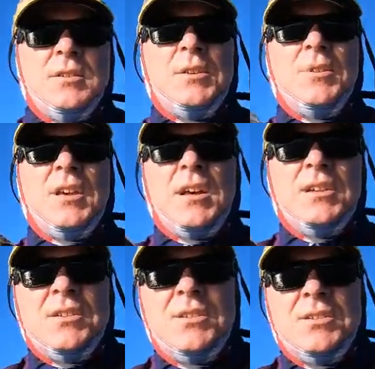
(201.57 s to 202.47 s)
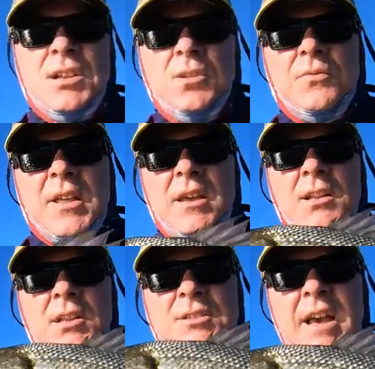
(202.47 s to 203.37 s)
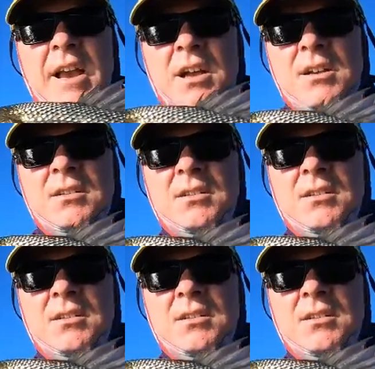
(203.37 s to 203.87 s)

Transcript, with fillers: There we go. So just a little, little tacker